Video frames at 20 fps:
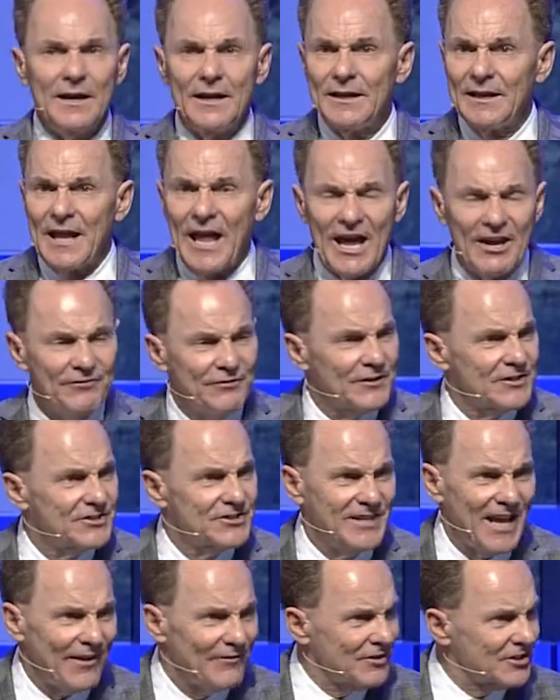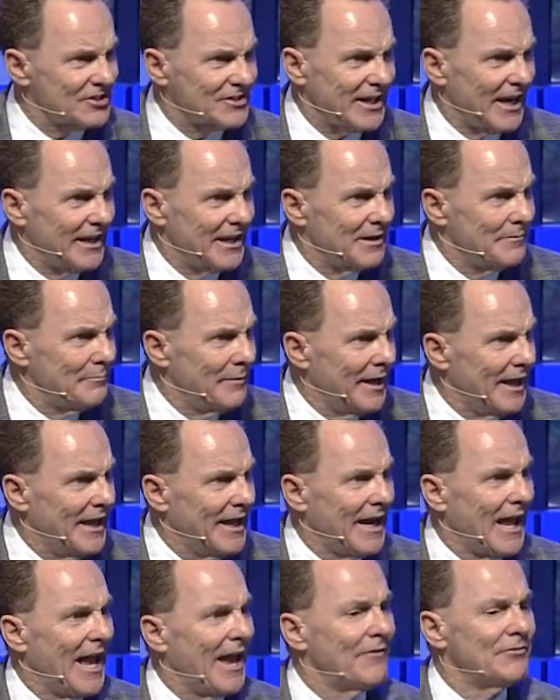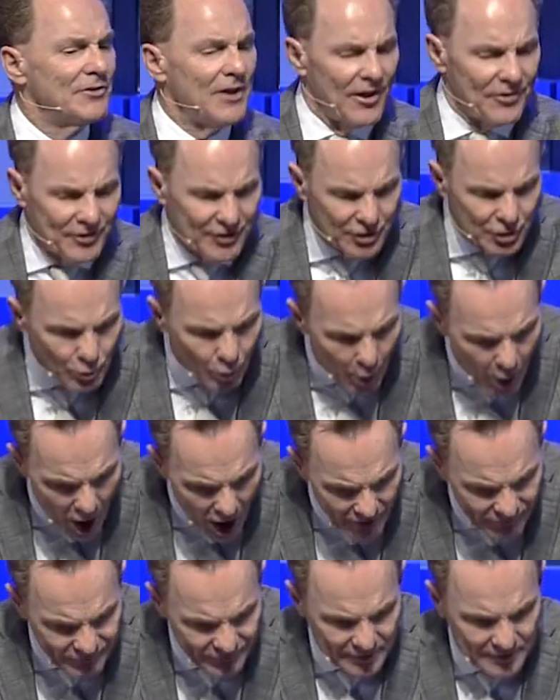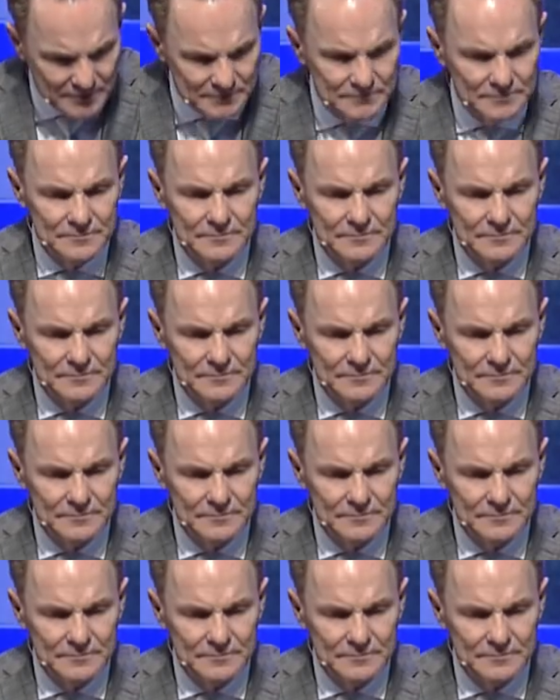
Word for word: Life has devastated me, and I have nothing to offer.